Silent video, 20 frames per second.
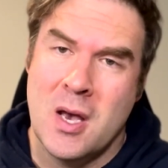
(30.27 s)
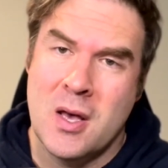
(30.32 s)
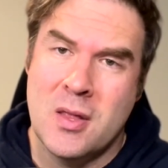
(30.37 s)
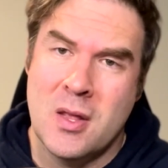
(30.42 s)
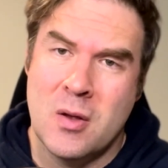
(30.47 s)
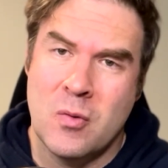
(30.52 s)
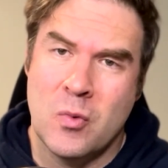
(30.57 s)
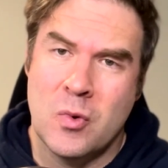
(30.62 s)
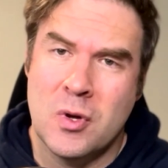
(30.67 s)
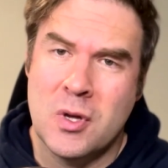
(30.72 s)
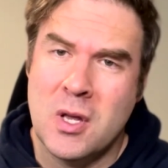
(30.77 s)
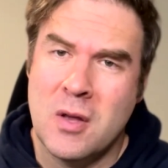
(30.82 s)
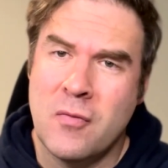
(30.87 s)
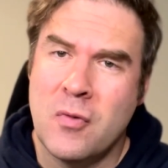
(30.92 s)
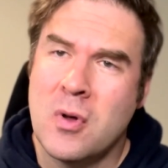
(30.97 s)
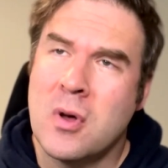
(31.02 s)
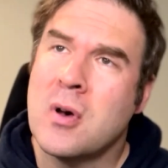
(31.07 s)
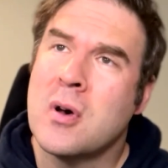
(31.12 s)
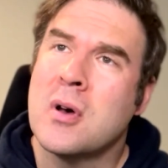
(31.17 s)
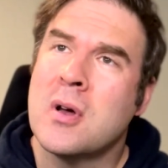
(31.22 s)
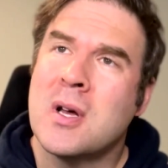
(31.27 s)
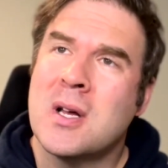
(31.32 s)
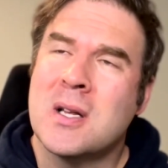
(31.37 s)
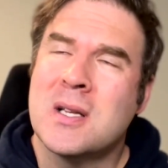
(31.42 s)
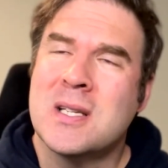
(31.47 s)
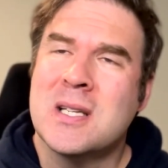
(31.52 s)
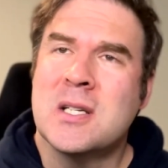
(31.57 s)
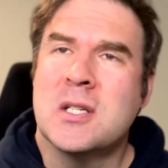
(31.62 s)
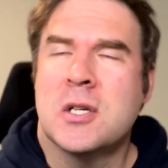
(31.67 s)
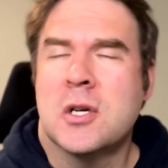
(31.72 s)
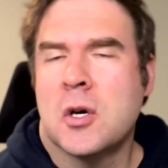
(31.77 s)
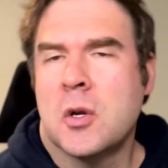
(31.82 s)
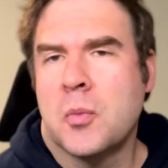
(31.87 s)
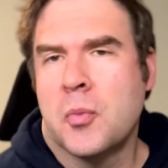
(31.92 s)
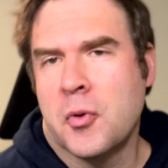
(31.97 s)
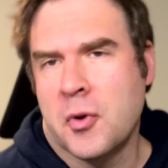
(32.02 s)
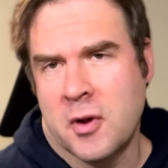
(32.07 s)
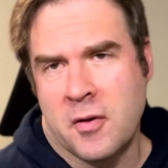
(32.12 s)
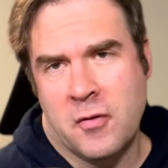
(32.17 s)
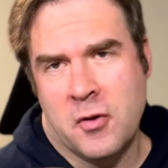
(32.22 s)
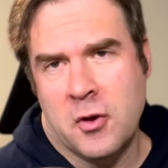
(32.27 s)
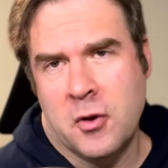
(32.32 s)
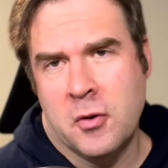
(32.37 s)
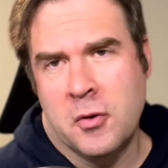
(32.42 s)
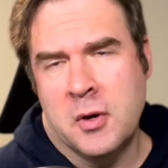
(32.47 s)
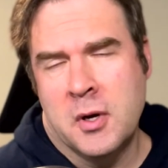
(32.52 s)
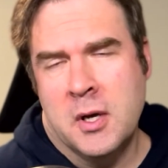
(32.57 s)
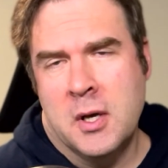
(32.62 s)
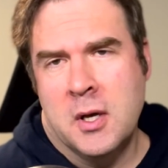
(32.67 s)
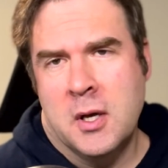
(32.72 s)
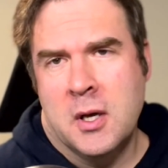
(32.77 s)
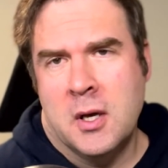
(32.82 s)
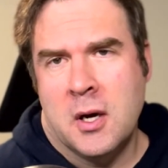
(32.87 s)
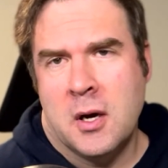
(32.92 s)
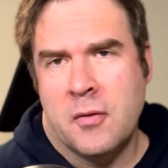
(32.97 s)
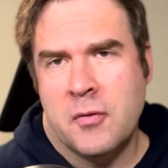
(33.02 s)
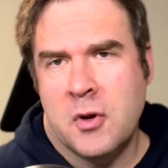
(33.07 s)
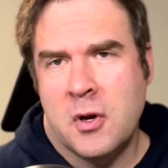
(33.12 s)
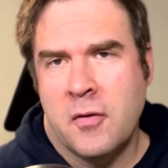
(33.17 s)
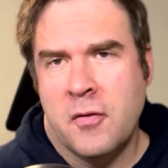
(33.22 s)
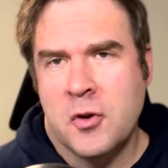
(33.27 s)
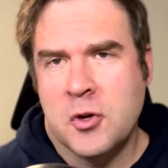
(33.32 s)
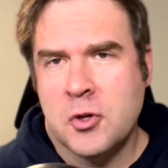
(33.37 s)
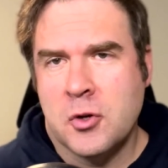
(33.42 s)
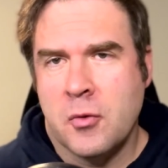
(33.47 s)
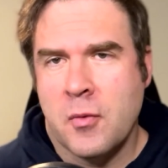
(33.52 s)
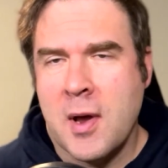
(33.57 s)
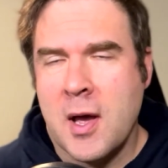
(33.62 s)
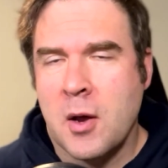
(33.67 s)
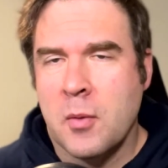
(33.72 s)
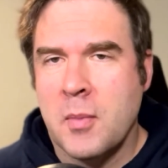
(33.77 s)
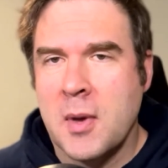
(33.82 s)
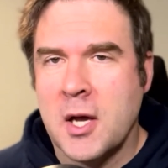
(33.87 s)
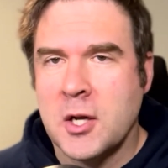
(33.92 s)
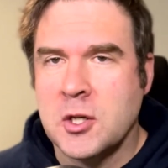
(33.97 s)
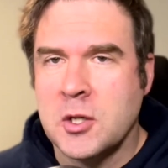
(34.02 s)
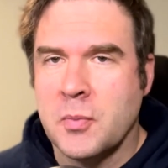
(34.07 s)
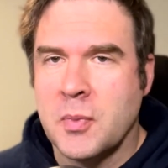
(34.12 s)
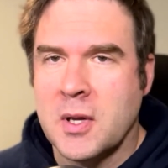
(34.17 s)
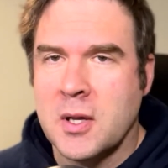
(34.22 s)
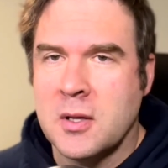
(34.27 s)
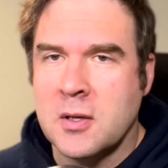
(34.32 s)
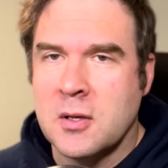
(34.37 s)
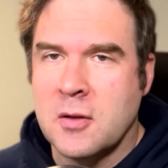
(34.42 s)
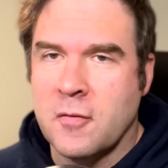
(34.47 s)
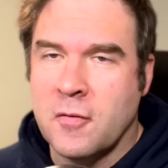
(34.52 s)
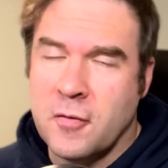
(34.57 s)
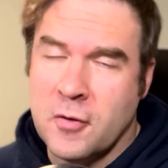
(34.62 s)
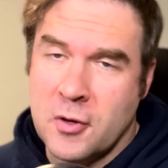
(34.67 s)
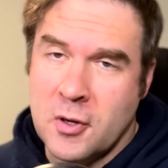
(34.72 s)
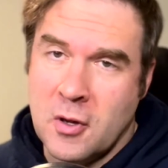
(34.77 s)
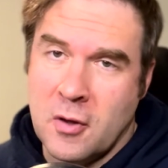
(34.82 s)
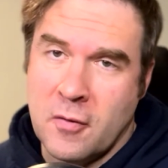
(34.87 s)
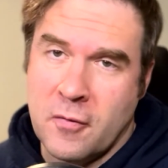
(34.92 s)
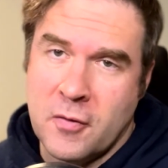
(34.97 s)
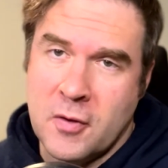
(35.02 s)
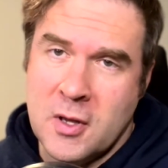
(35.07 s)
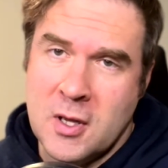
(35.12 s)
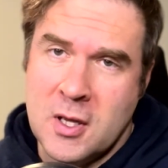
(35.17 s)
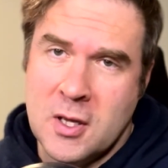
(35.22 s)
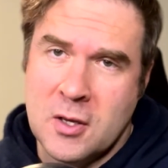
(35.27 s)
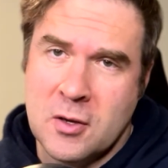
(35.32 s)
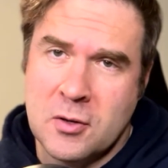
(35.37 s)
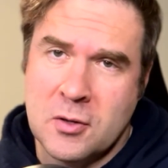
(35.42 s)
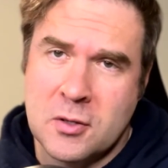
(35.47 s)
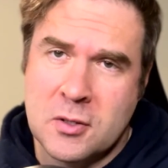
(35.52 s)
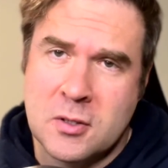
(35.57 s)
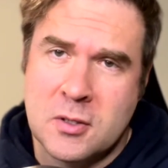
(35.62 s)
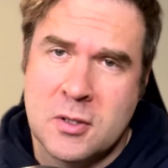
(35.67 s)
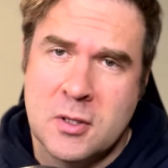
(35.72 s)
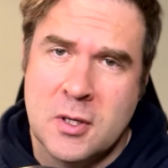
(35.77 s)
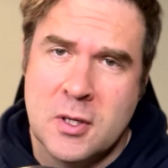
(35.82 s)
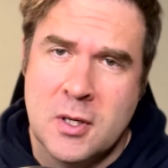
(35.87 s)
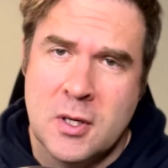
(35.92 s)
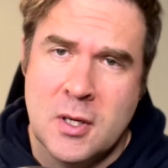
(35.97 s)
And then we'll give a detailed preview of the divisional round matchup against the Philadelphia Eagles.